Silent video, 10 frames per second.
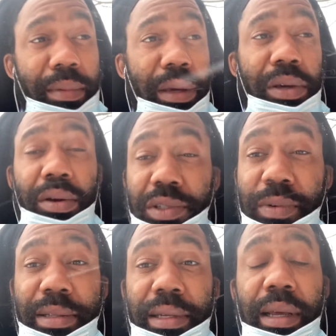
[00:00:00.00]
a huge
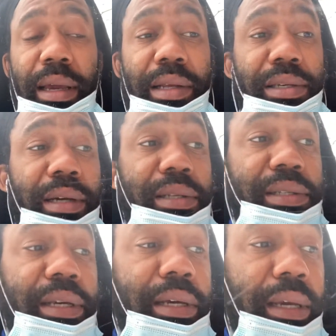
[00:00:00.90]
threat today, and it's good to
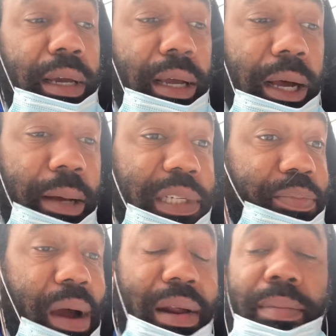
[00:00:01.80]
see. Uh, just
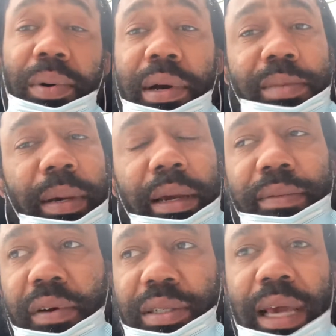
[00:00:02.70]
proud of the boys, man.
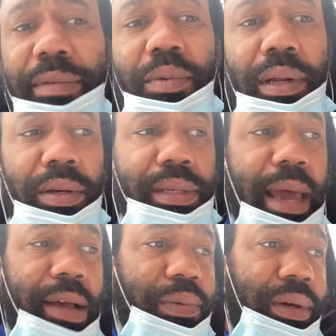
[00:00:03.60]
First half's one of those
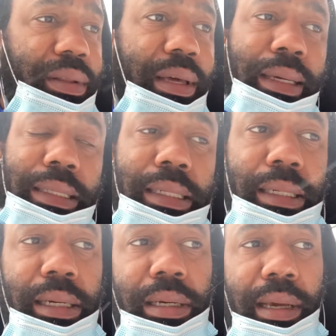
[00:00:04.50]
halves where you think,
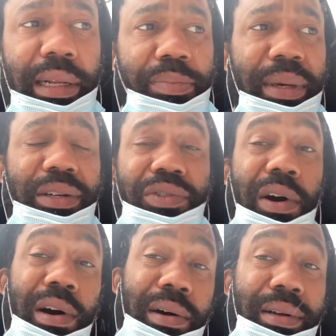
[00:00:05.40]
can this be a
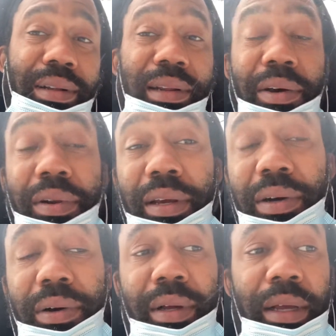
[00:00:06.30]
draw,
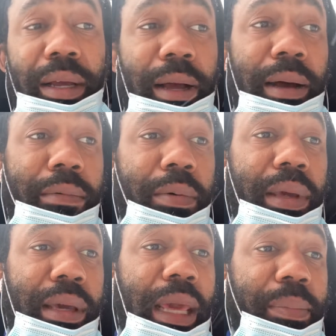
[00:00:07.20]
nil-nil? Will we
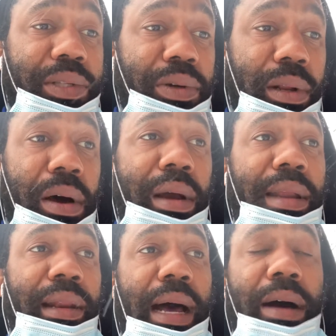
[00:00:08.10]
keep it too long and
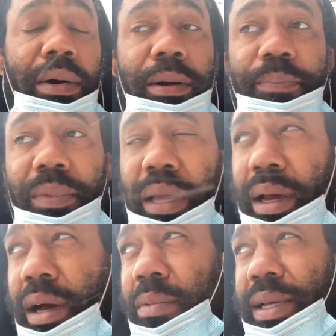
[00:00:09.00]
allow
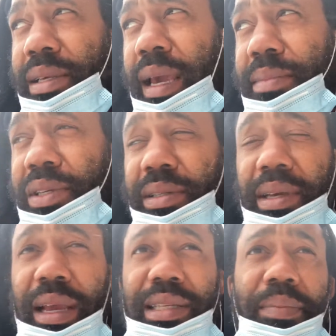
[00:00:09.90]
uh, West Ham to, to
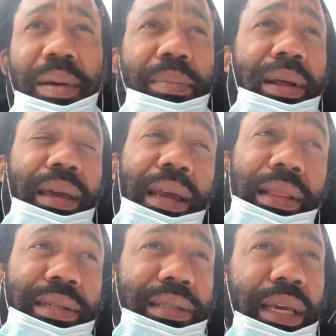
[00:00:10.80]
get something? But again,
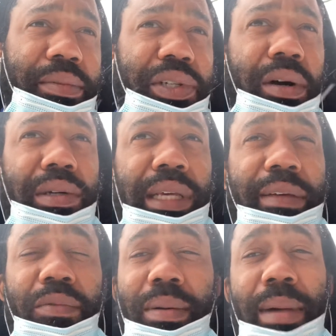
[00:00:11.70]
this team shows,
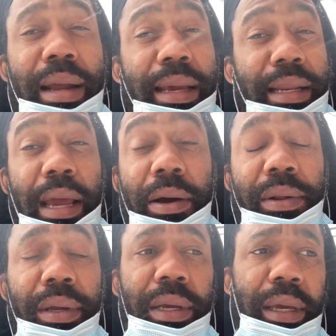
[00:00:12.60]
even with Mane down
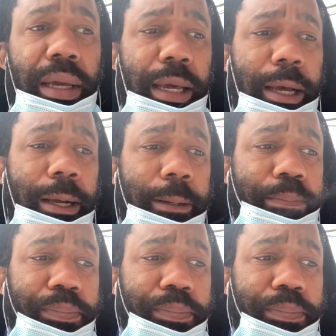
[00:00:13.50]
um,